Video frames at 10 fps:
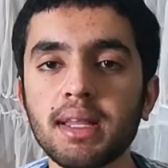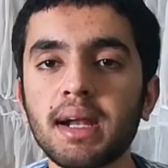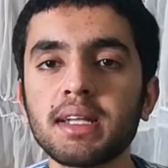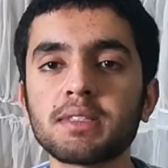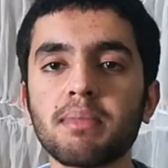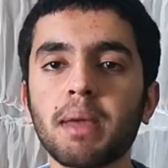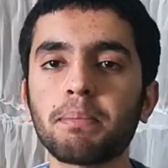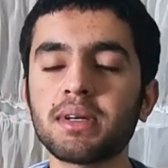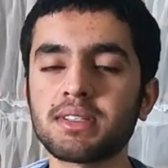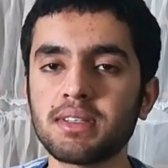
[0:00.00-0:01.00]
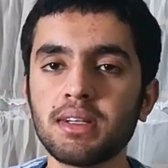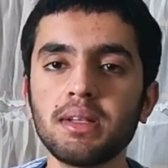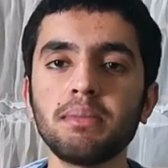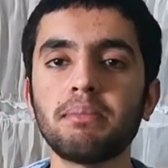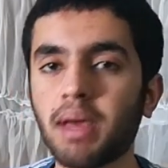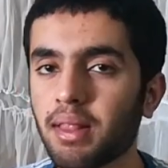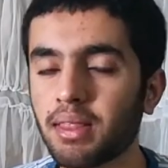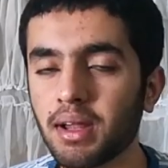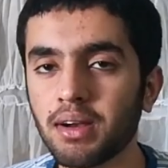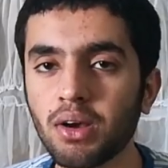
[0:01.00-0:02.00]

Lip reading: that is my personal method